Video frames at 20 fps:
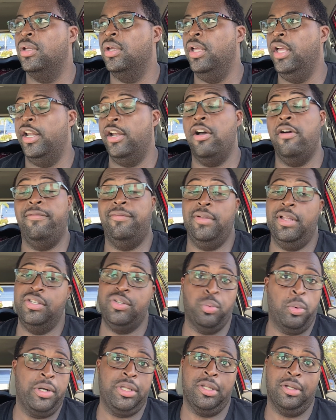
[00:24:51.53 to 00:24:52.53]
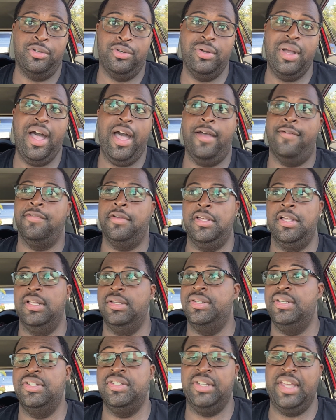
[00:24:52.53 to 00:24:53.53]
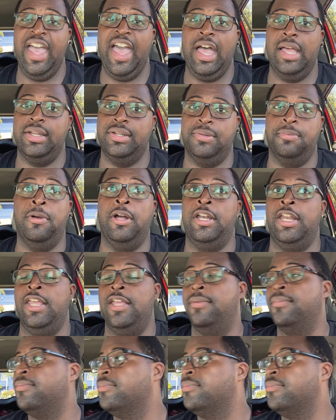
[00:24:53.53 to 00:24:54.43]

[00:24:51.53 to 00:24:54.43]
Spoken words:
And hopefully it's worth the drive because it's gas money.